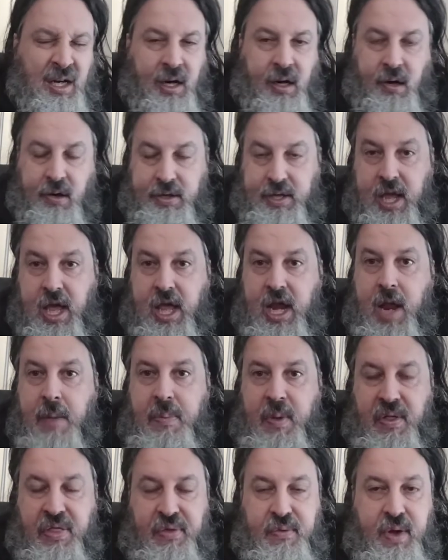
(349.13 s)
or get
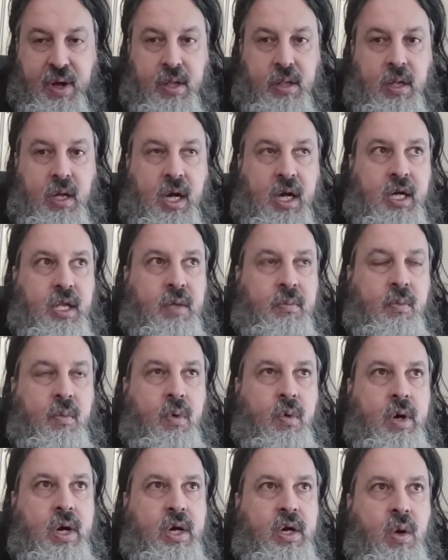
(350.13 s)
up at 3 o'clock in the
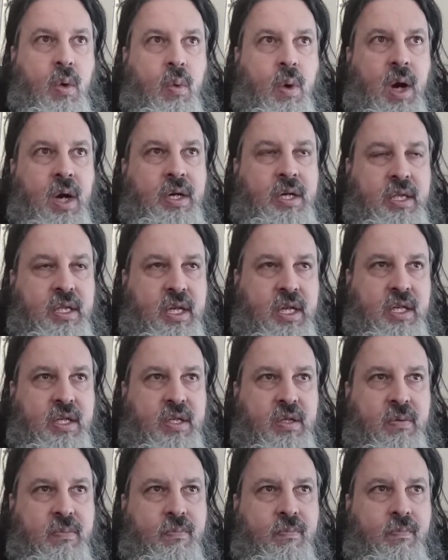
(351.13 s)
morning to watch
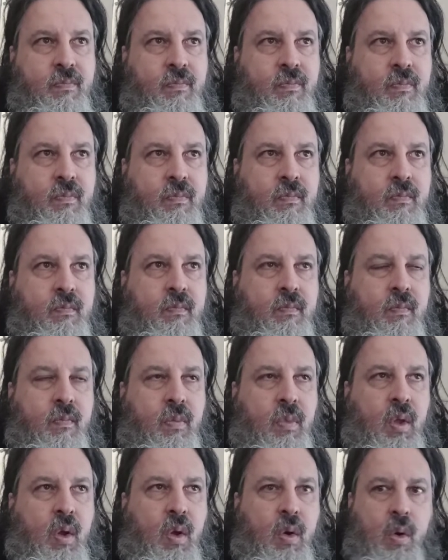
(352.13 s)
these
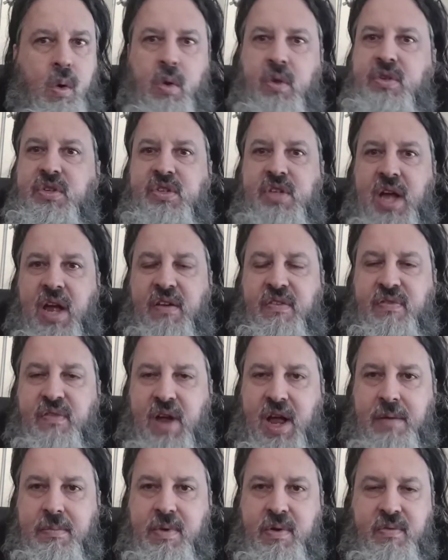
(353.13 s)
old
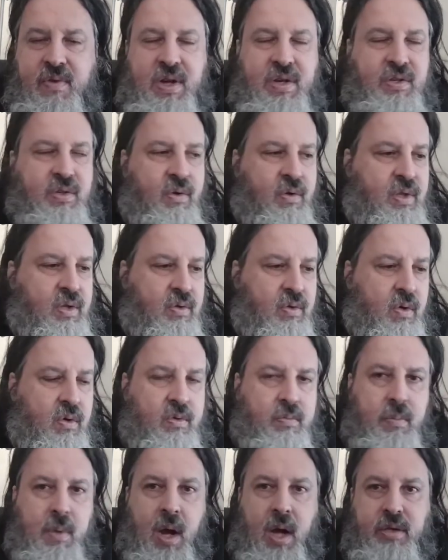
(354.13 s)
sci-fi movies or these
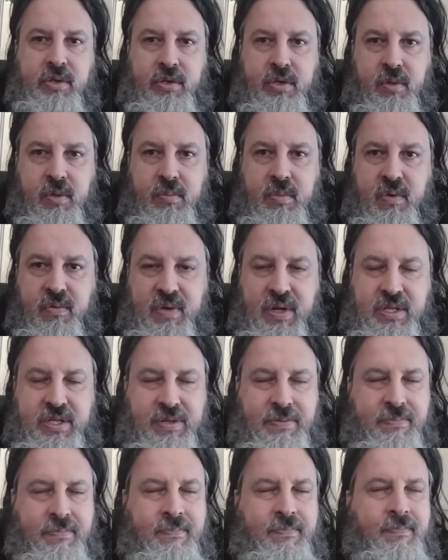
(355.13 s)
old monster
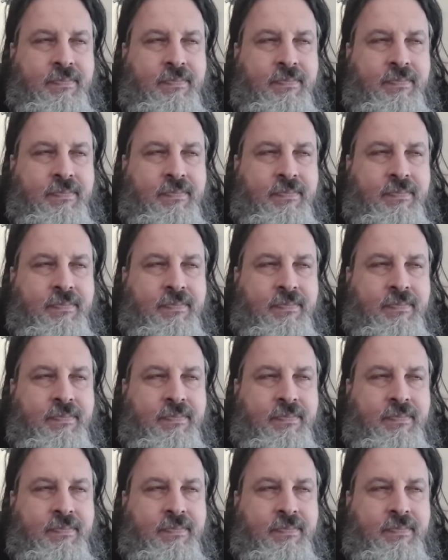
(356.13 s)
movies.